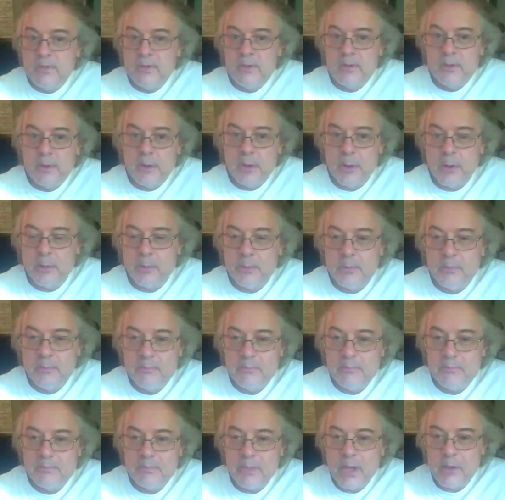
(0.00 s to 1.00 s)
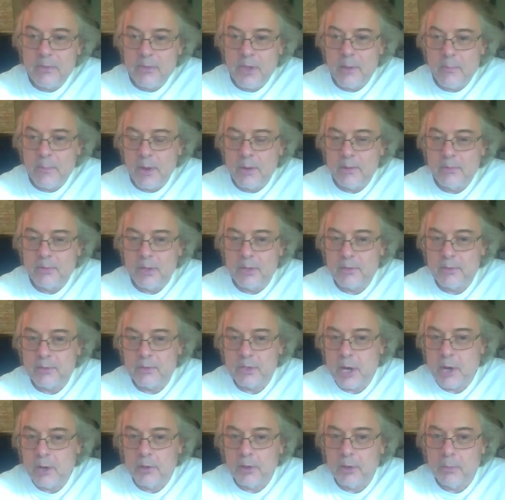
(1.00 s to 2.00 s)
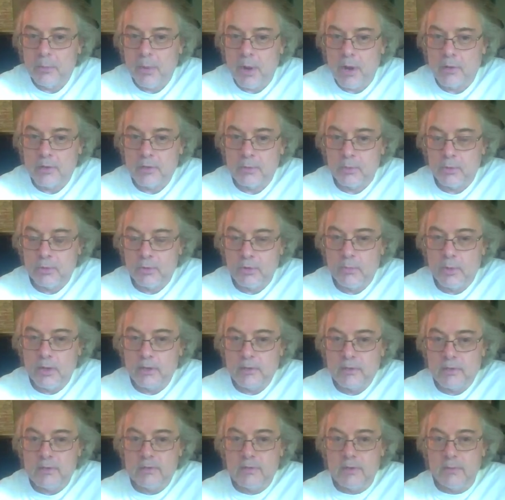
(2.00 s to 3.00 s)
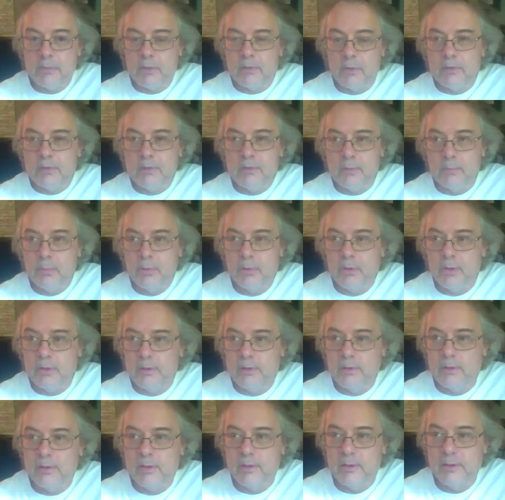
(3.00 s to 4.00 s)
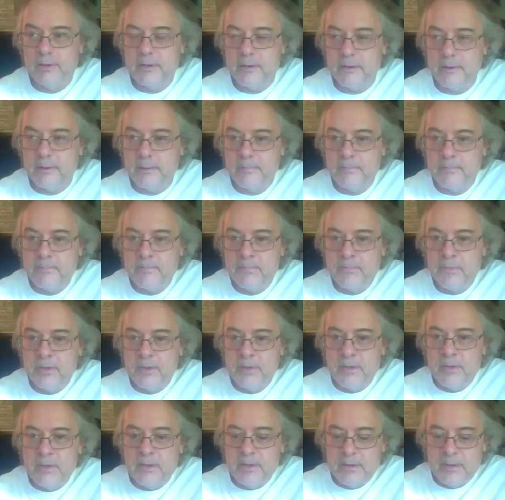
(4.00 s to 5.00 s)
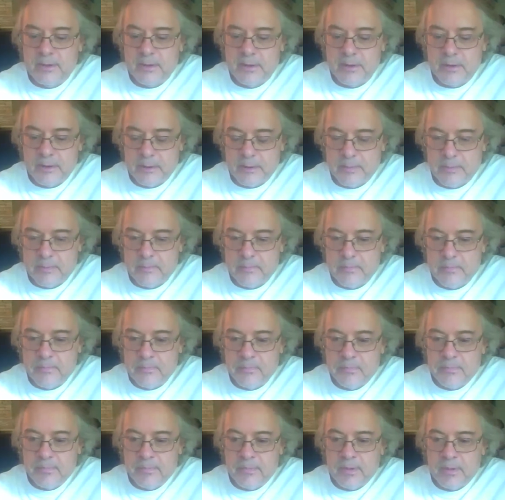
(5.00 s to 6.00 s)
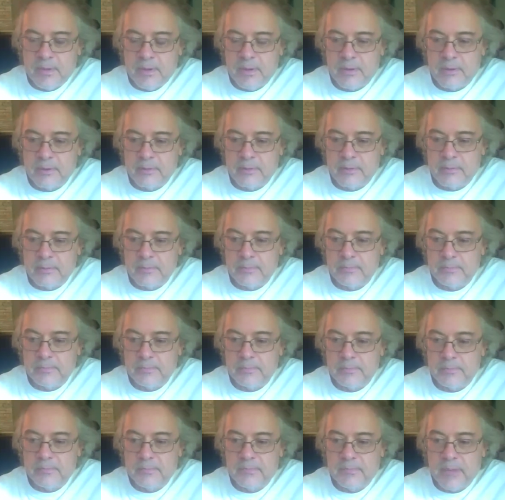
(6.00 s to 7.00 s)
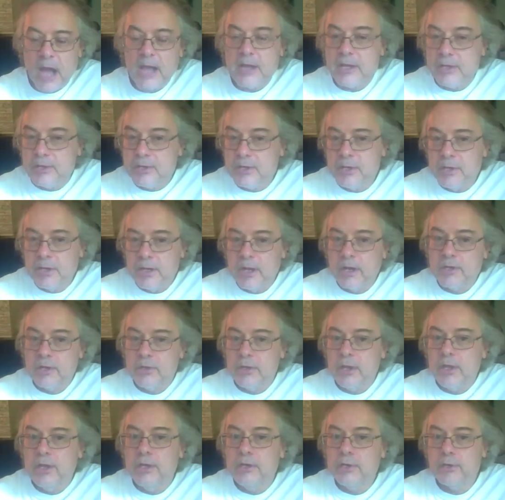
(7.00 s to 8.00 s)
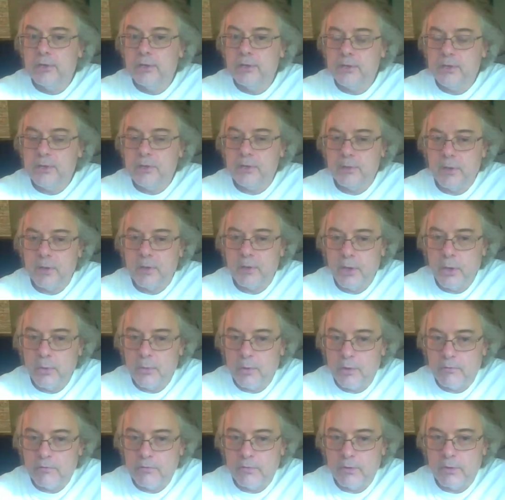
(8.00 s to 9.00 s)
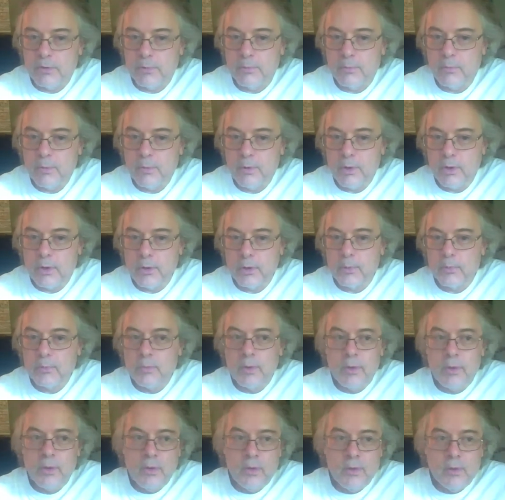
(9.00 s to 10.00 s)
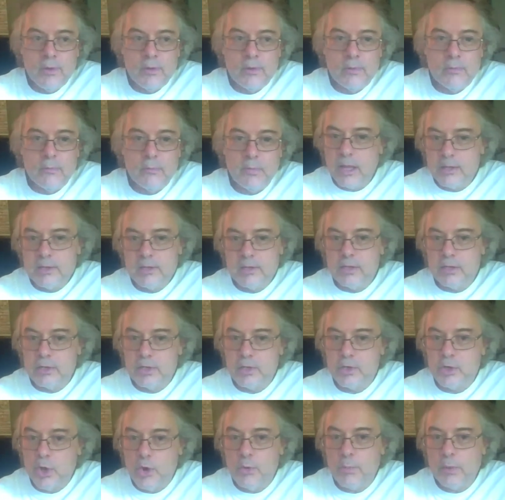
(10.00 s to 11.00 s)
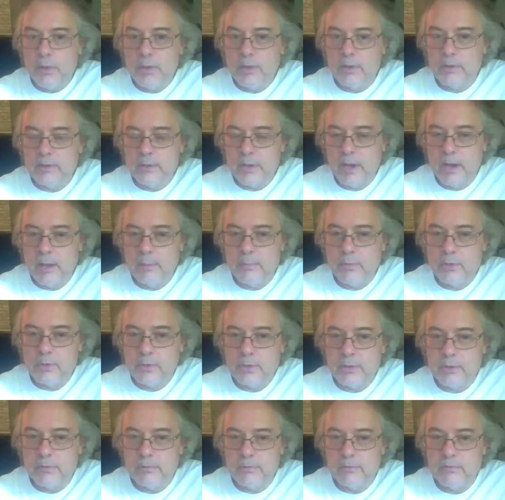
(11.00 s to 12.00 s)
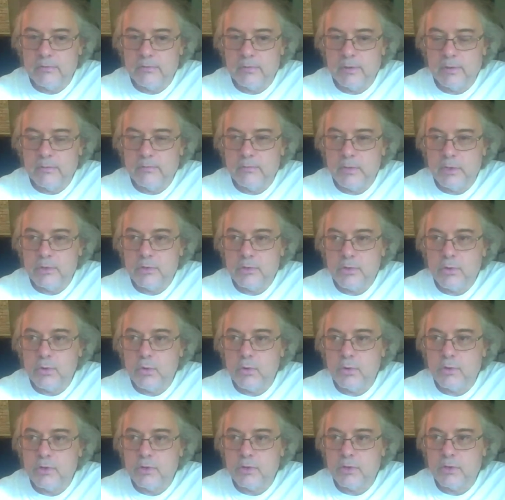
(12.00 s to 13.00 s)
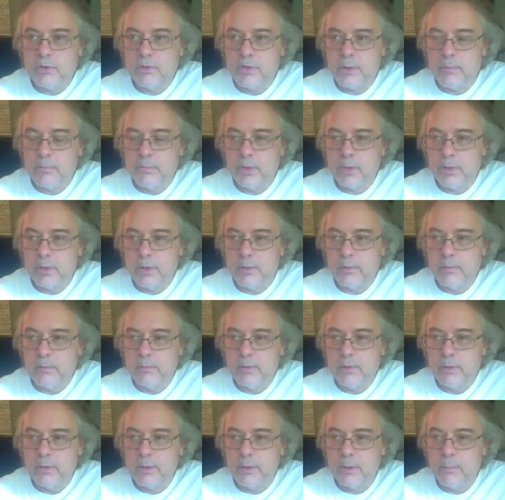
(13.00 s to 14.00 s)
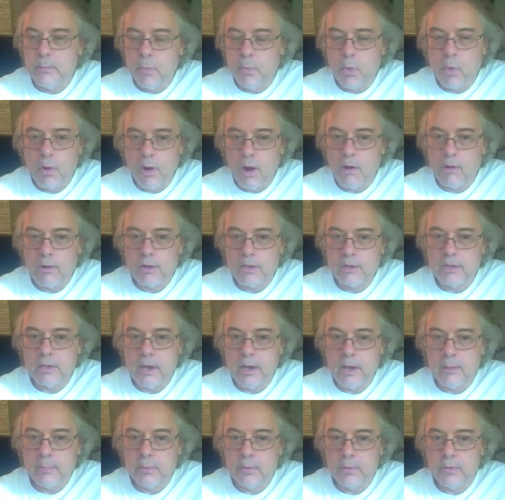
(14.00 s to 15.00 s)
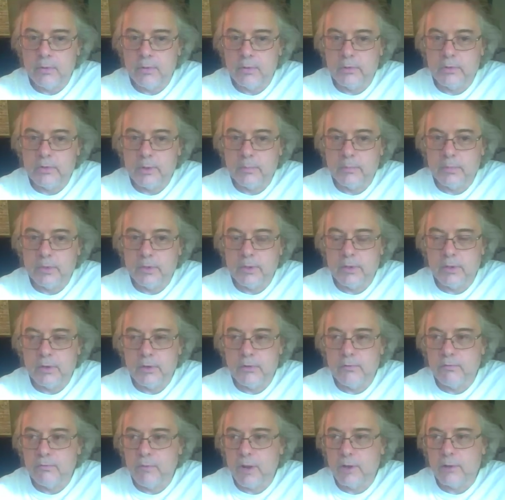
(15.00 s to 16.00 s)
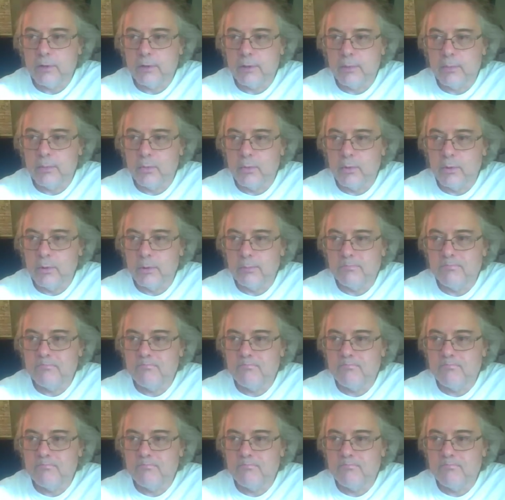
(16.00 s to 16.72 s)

Uh, that that might that's entirely possible. You might see something that's completely. Uh, um, uh, I could see, I could easily see it like going from uh, less dystopian types of, of discourse into something uh, more archetypal or something, you know, frankly, more,